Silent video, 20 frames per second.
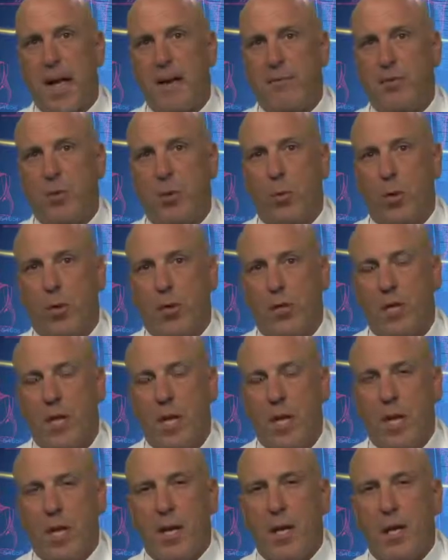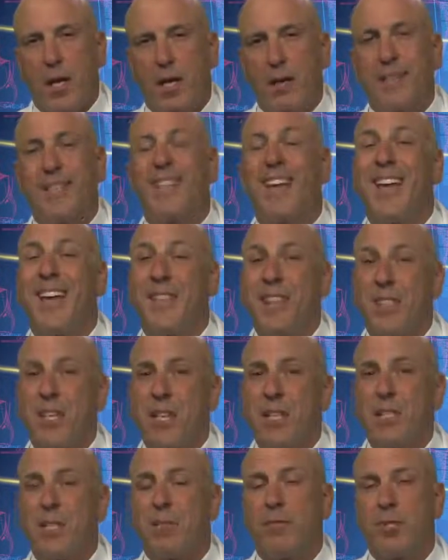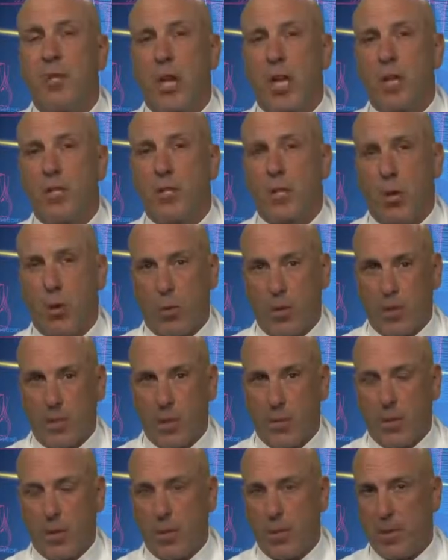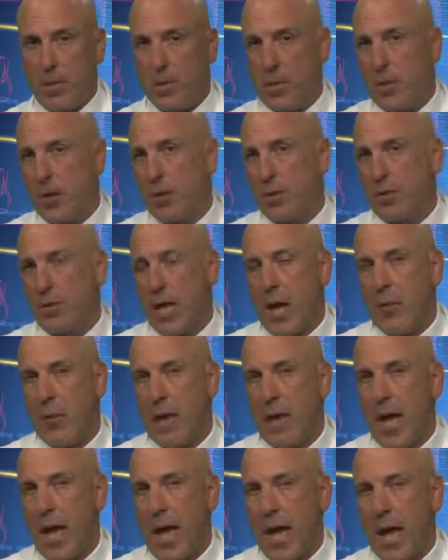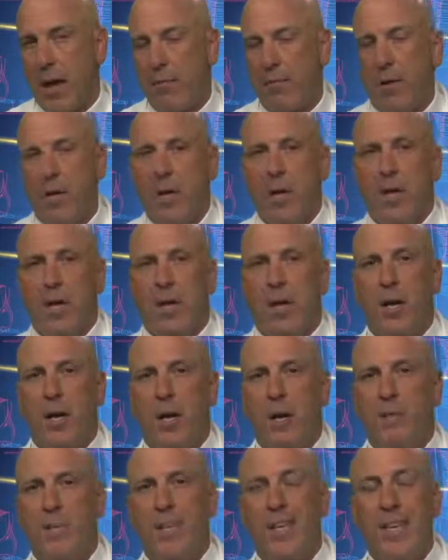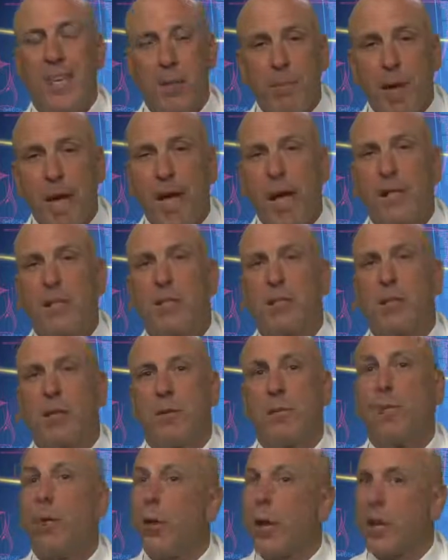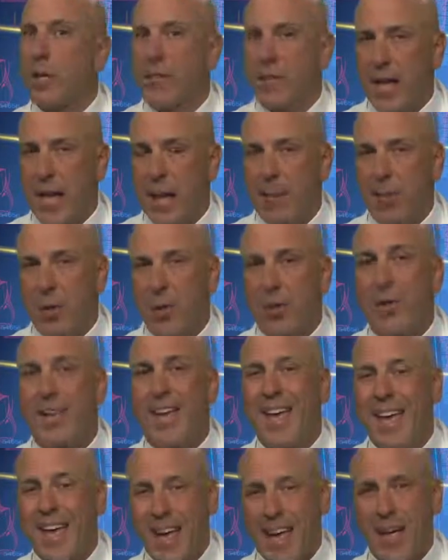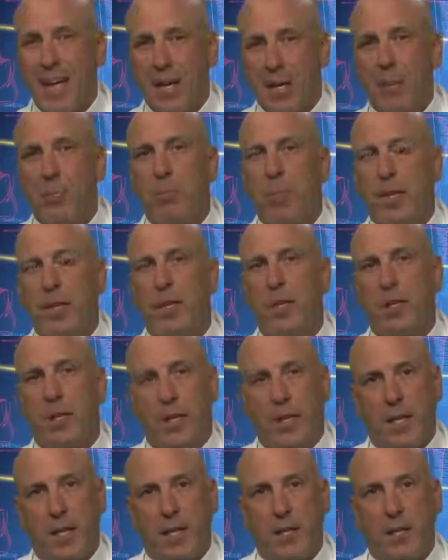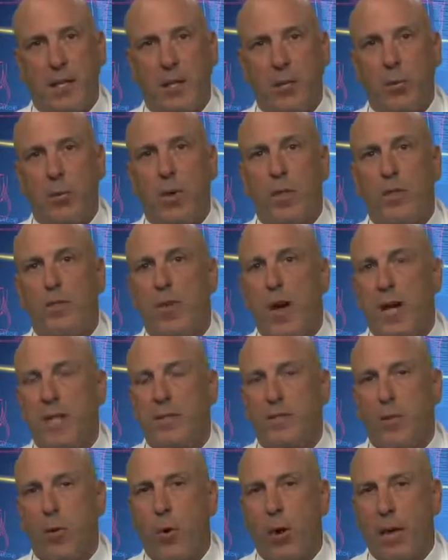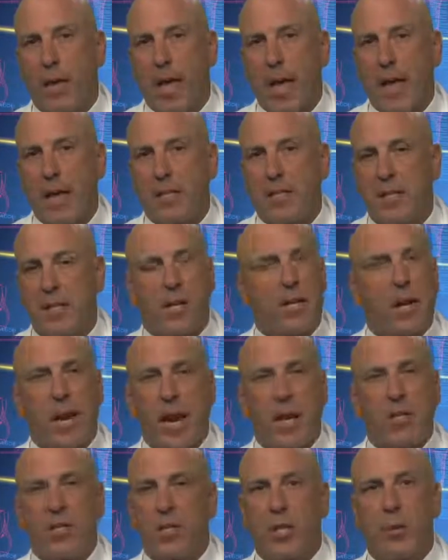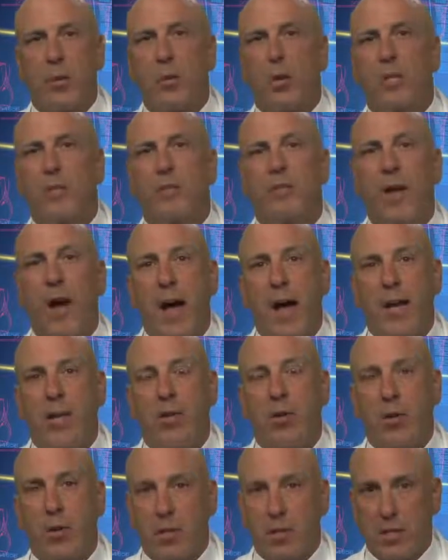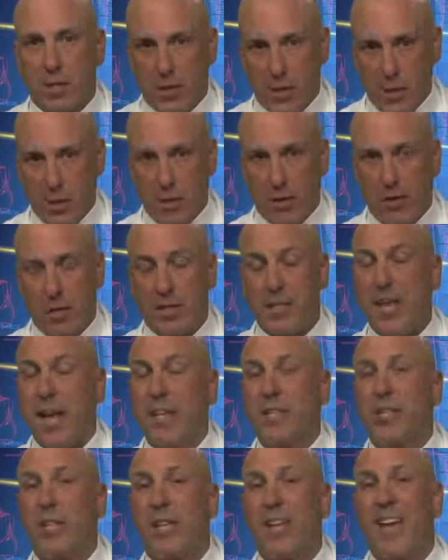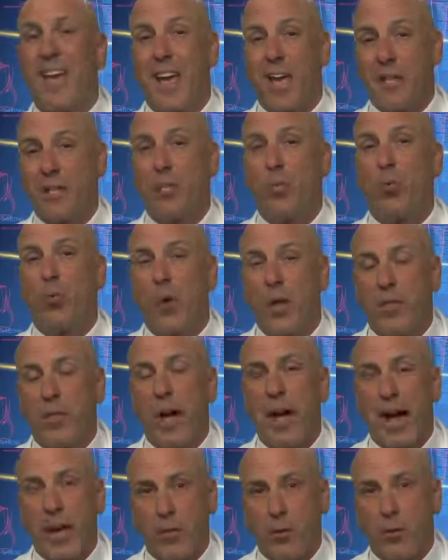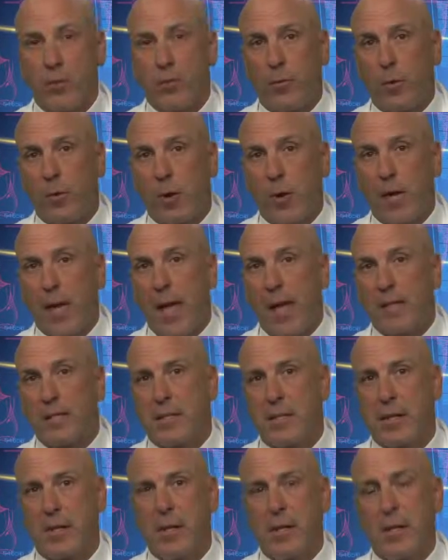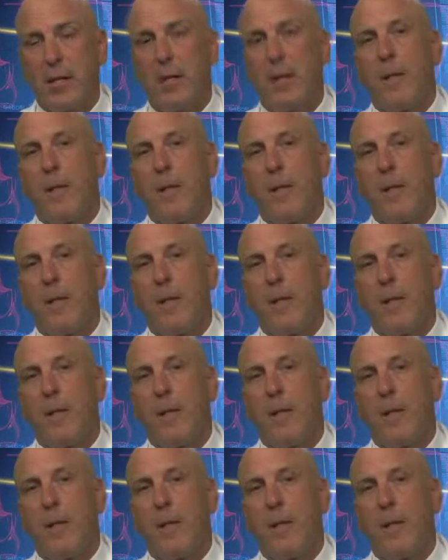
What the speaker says: afterwards. Today things have changed though with some of the materials that we have. Emax, for example, can be cleaned with phosphoric acid and it actually works fine. You can still, it's actually etched with hydrofluoric acid